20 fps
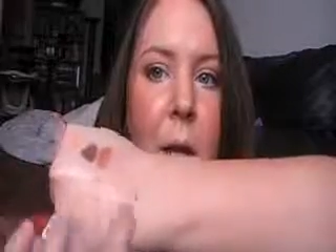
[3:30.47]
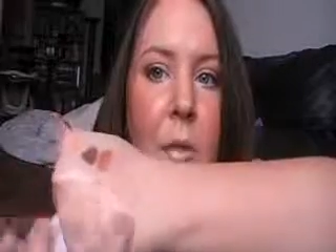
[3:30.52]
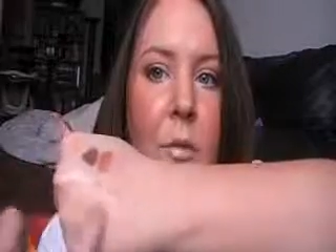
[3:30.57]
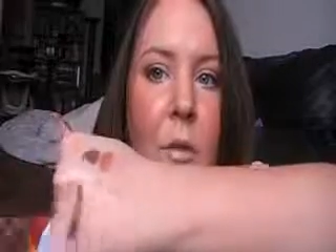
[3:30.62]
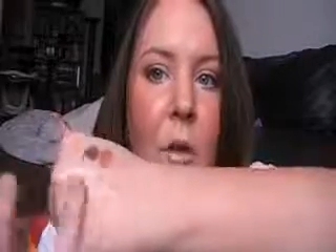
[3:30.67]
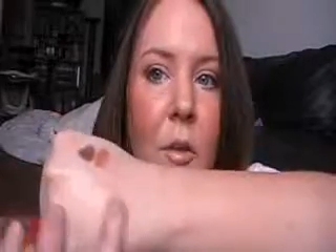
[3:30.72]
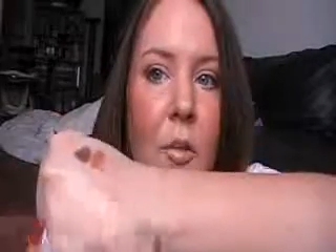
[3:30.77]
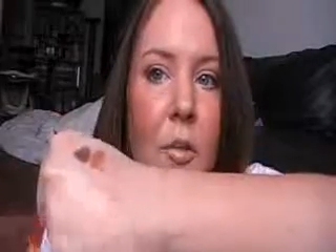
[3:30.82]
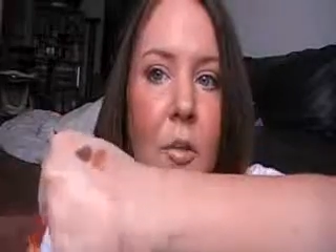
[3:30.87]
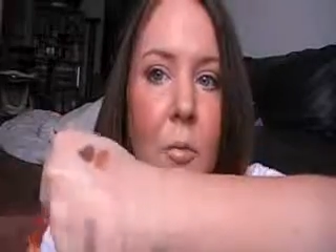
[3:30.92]
It
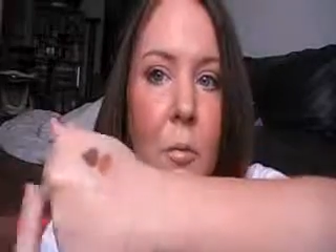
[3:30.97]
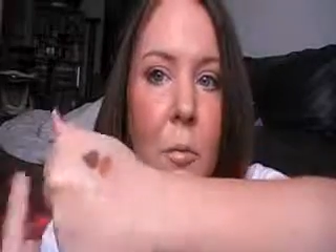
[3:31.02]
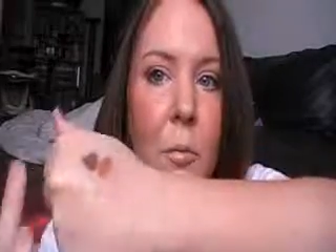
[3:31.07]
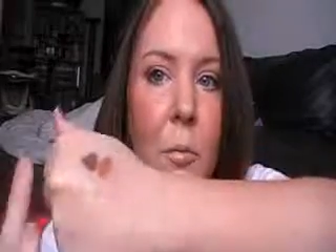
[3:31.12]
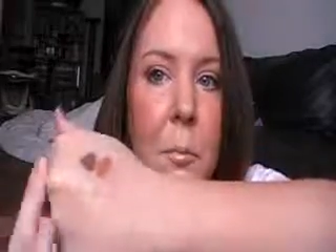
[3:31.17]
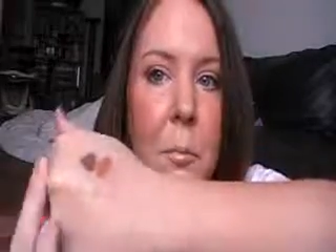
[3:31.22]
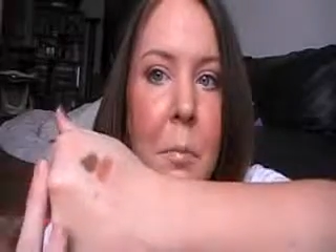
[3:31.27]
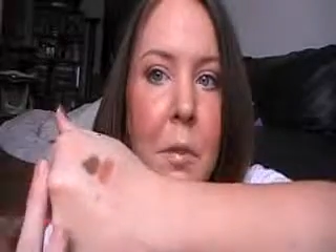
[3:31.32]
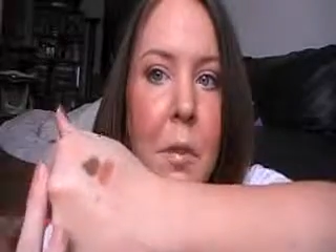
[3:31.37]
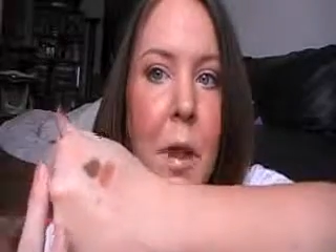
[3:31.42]
does
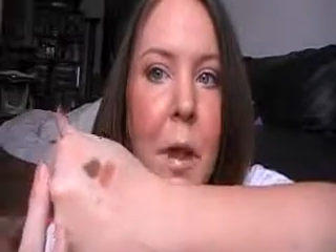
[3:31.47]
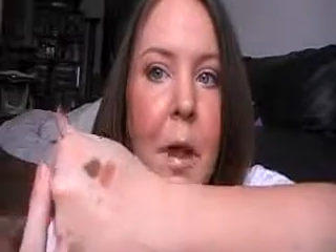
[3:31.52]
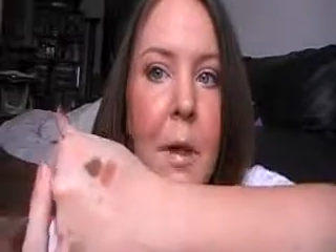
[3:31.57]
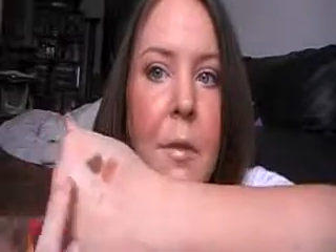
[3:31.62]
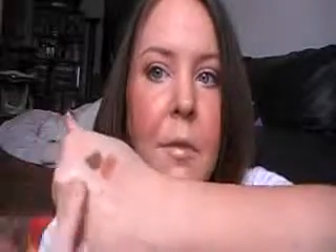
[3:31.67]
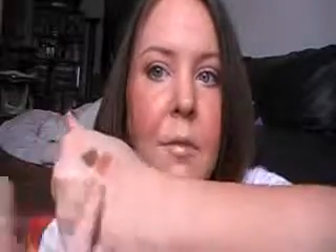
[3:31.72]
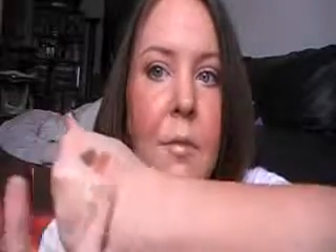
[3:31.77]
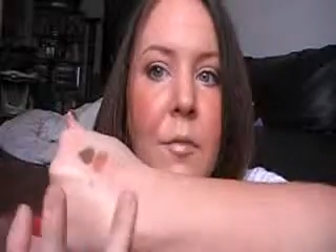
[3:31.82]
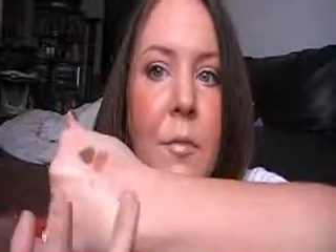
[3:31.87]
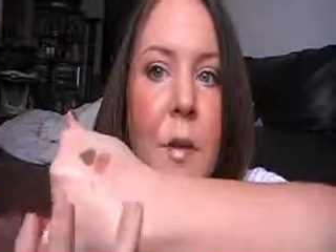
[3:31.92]

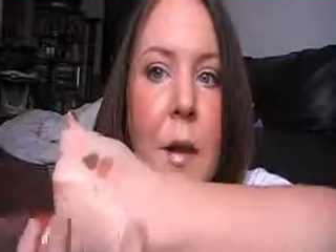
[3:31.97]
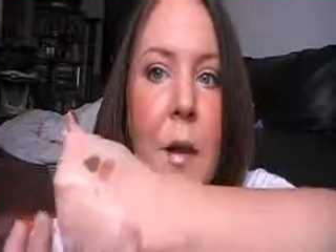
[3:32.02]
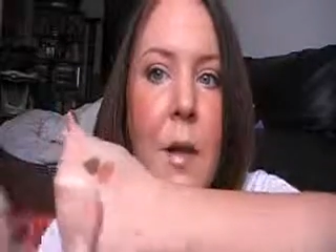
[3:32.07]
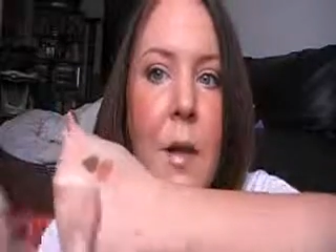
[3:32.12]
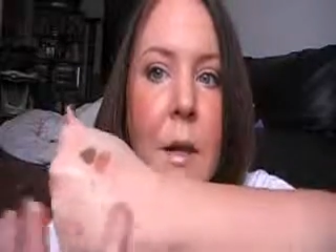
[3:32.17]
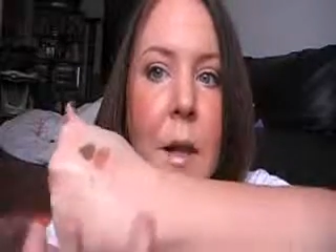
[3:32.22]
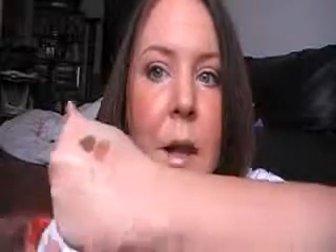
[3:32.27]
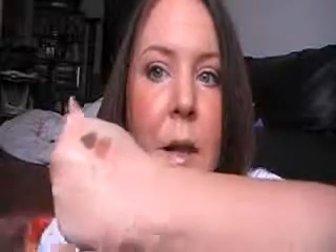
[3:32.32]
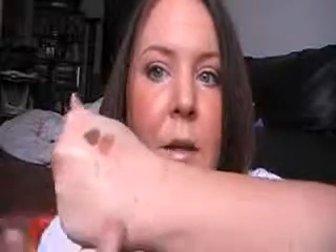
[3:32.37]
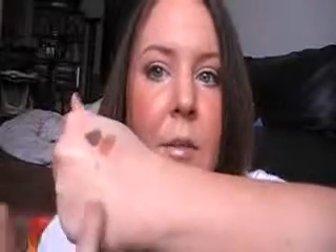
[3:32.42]
blend very
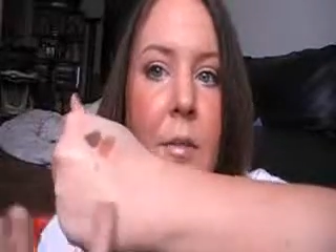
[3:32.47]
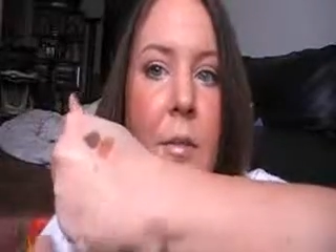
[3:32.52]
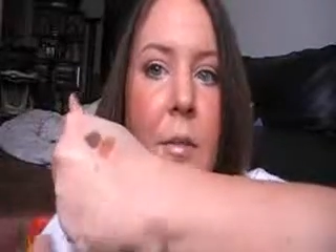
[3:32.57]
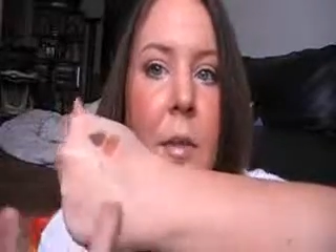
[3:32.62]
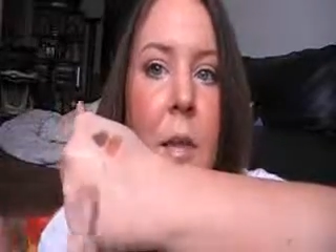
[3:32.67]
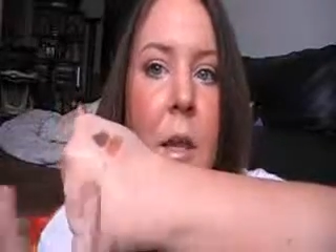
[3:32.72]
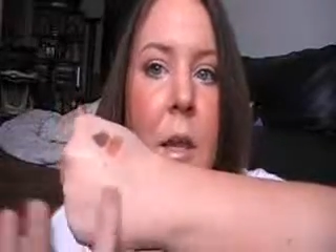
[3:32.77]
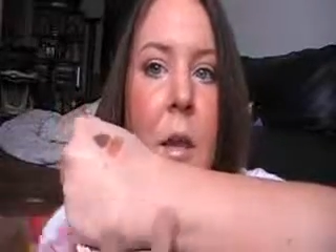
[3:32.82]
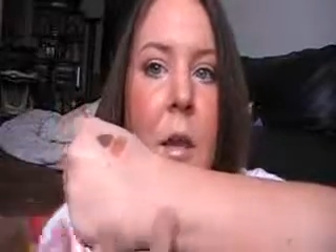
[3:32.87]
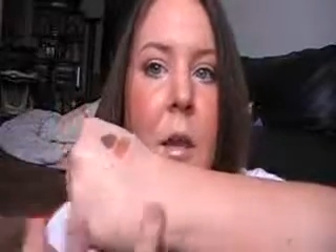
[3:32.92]

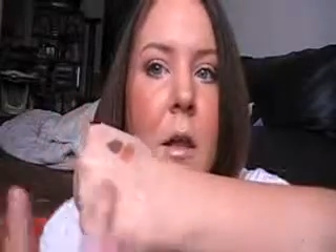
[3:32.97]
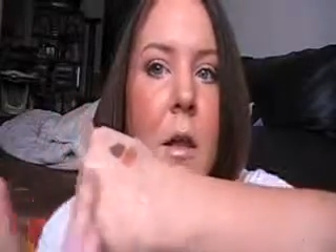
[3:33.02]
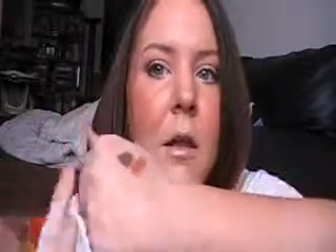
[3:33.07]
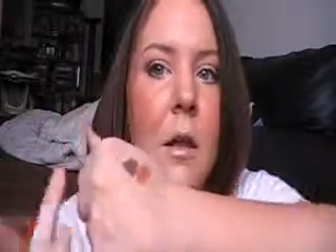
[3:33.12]
nicely,